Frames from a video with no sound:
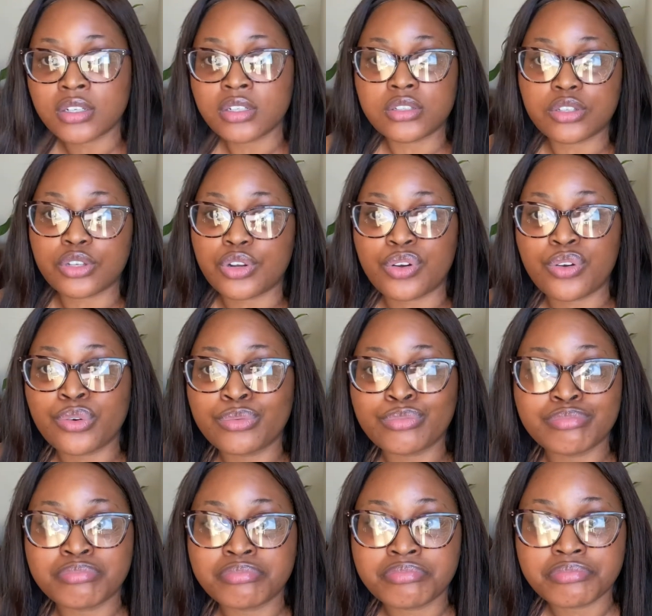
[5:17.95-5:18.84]
you know,
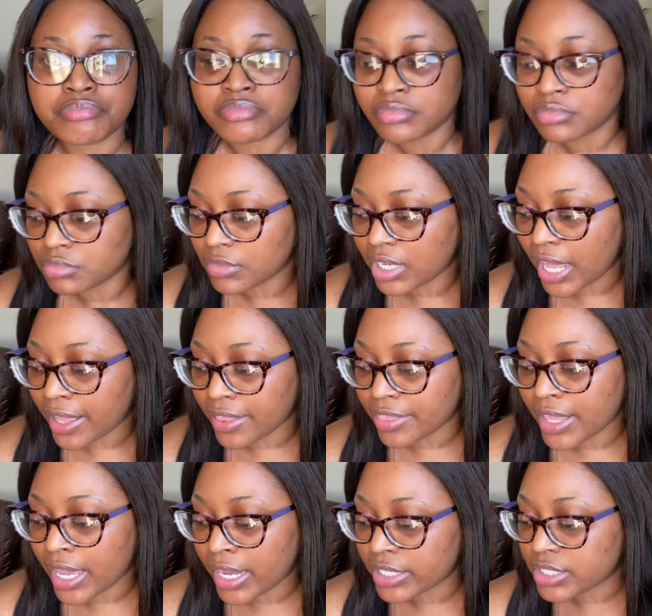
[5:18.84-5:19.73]
like
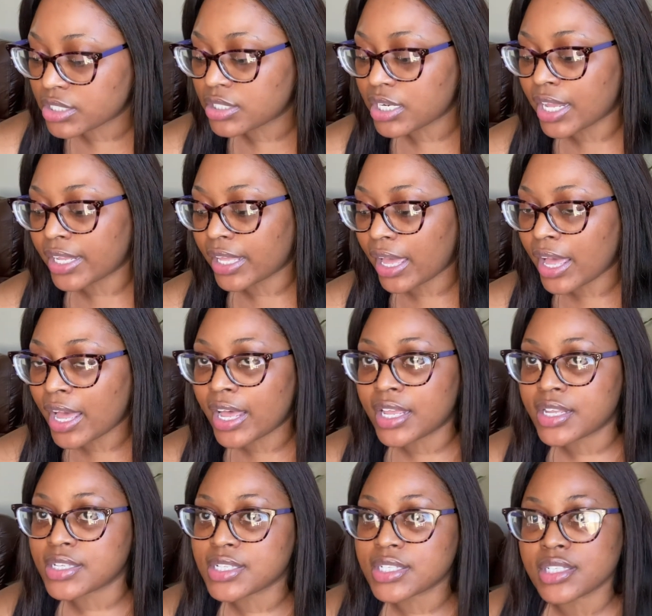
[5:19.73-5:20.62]
that, like
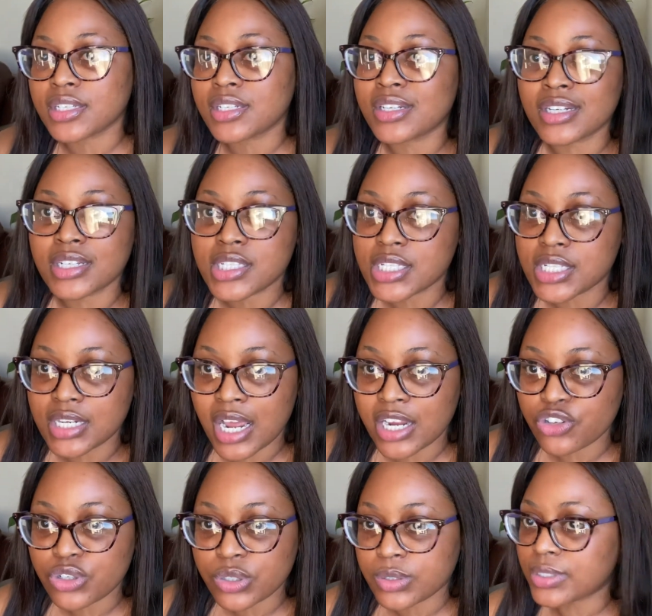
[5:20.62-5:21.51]
as in its
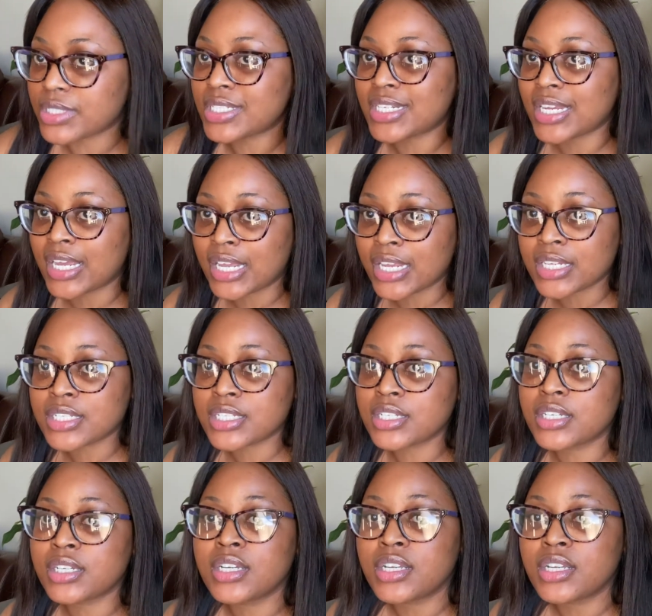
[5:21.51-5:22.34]
natural state.